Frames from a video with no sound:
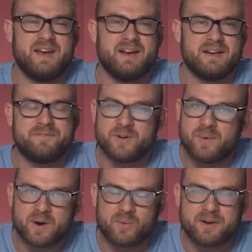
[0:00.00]
And if you don't
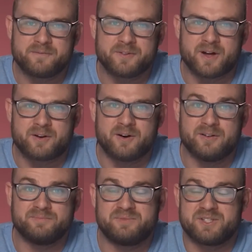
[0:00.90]
wanna wait for that
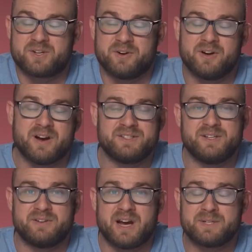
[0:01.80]
call, just go to your
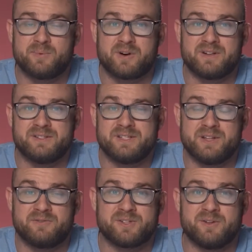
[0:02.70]
SEO dashboard and see
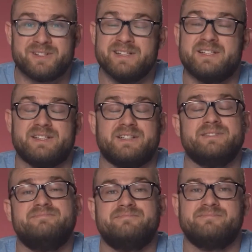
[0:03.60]
the results instantly.